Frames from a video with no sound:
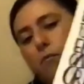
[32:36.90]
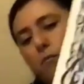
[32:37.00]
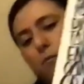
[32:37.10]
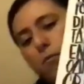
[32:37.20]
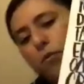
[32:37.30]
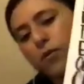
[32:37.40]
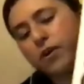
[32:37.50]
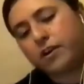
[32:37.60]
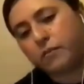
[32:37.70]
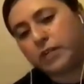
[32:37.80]

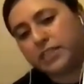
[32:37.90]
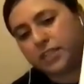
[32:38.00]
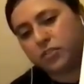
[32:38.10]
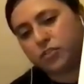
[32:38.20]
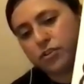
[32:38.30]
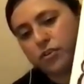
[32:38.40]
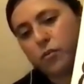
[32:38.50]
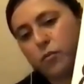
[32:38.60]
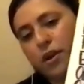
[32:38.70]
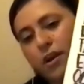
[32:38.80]
more recent journal
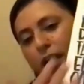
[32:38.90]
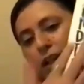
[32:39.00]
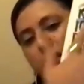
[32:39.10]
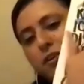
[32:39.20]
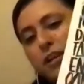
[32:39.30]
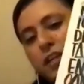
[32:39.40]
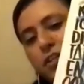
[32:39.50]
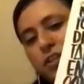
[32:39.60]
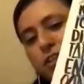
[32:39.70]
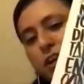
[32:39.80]
where I literally
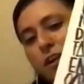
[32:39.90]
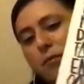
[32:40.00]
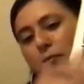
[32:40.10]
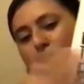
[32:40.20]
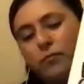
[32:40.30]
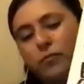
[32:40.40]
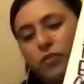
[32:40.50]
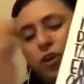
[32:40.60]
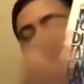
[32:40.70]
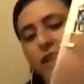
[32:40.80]
just started
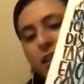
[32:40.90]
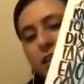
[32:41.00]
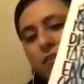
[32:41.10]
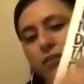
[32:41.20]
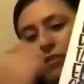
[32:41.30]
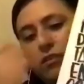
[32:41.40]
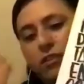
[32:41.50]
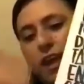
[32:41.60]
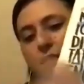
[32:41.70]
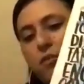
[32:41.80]
jotting
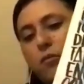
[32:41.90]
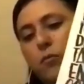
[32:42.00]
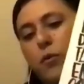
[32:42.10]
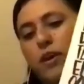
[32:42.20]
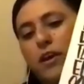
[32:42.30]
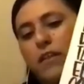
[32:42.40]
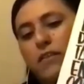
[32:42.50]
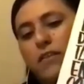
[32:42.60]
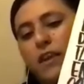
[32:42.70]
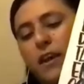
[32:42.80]
down with
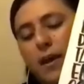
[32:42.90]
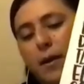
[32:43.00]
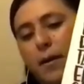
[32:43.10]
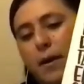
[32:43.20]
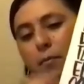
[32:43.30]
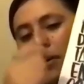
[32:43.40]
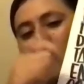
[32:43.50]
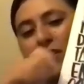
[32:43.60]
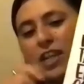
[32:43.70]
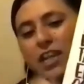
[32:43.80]
a
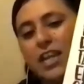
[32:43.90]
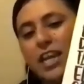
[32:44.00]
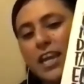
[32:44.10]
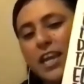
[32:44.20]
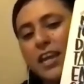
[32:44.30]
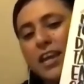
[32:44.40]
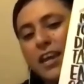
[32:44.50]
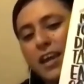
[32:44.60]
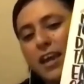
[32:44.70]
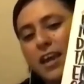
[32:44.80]
brush and ink
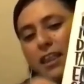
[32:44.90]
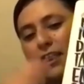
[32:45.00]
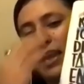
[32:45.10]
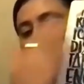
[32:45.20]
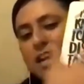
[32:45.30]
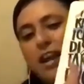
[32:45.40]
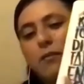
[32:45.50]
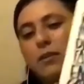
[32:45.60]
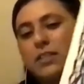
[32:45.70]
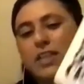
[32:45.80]
things that I
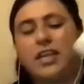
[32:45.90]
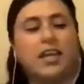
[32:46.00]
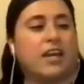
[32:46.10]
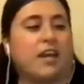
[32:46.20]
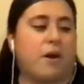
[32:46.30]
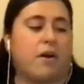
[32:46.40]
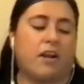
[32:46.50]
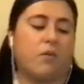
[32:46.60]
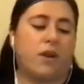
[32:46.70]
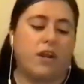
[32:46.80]
was thinking about.
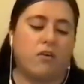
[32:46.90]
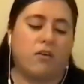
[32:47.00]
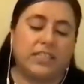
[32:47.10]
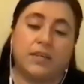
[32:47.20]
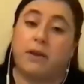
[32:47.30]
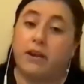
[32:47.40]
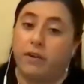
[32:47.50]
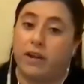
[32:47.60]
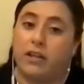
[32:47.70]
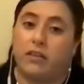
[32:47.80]
And what I noticed in my
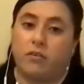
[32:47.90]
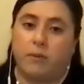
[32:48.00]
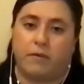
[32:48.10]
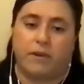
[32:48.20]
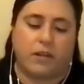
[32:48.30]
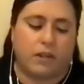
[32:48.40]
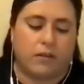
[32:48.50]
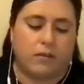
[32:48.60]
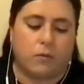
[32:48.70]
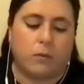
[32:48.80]
writing, through my
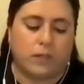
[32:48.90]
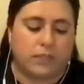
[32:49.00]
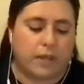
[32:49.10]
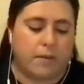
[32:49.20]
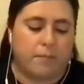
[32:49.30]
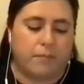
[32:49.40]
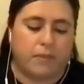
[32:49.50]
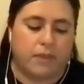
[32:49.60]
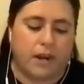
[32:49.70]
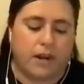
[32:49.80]
writing, was
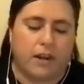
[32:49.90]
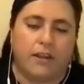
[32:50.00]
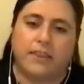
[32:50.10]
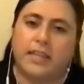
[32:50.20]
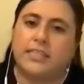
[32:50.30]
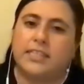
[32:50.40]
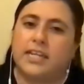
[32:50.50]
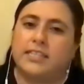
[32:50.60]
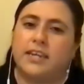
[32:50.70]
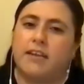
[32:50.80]
that a lot of the things that I
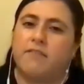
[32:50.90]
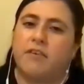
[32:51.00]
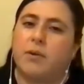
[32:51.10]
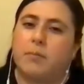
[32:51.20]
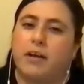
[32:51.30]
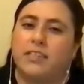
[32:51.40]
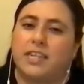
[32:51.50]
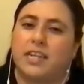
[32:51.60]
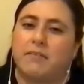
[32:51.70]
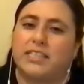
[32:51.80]
say are very
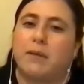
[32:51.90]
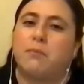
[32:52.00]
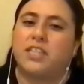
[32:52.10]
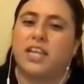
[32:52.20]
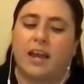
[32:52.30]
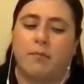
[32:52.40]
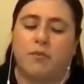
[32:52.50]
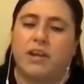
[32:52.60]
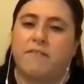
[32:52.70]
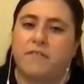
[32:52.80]
positive. It's almost like I'm
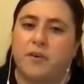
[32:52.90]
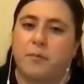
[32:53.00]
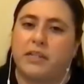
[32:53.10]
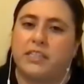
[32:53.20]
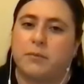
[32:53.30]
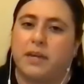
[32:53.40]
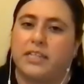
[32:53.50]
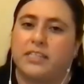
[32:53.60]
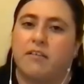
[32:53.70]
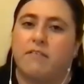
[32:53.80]
reaffirming to
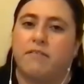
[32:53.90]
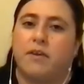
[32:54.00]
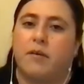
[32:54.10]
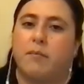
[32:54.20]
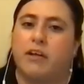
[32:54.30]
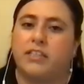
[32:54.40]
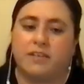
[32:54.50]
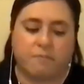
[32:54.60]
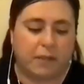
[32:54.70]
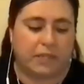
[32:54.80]
myself
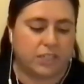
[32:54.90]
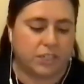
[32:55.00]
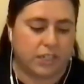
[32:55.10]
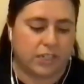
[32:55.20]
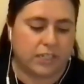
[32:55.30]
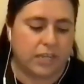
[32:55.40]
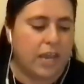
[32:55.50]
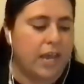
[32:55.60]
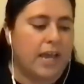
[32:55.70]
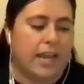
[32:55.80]
positive messages.
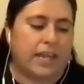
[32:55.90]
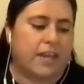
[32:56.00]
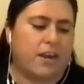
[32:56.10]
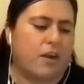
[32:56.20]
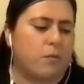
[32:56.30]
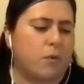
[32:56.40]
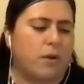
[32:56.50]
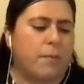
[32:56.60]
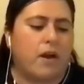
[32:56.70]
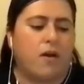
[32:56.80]
Like here I wrote
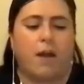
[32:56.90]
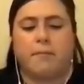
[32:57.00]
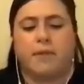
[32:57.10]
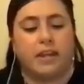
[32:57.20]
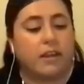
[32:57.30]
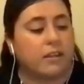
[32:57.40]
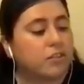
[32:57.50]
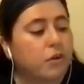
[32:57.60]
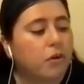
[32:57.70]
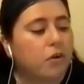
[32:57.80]
about, I'm not in
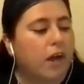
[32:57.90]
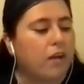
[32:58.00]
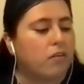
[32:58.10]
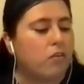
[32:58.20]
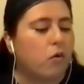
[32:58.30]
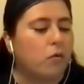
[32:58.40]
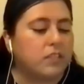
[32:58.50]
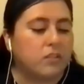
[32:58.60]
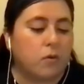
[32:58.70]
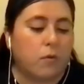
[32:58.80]
control. I don't
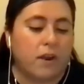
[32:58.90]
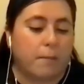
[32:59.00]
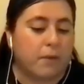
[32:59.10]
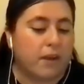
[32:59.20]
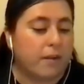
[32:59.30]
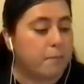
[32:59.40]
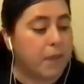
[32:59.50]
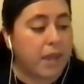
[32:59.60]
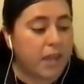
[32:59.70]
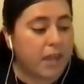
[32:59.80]
always know what I'm going to
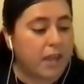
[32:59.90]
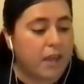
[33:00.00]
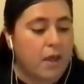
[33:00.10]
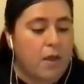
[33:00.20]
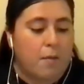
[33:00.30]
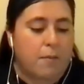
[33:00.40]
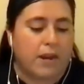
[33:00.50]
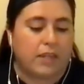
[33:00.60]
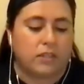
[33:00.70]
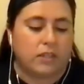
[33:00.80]
make,
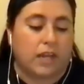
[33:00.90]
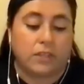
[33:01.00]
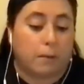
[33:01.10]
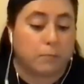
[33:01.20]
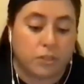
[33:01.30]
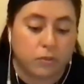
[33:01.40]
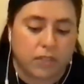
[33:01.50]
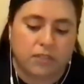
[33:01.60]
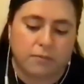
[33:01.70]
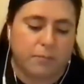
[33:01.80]
but I'm
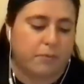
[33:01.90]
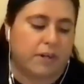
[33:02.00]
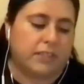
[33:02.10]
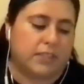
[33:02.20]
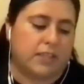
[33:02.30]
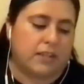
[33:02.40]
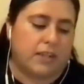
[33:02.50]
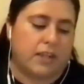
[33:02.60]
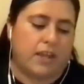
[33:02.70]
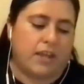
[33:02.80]
choosing to be present,
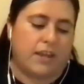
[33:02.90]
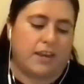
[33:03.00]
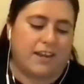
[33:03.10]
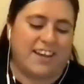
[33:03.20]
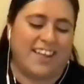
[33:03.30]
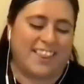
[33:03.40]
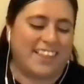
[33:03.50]
and the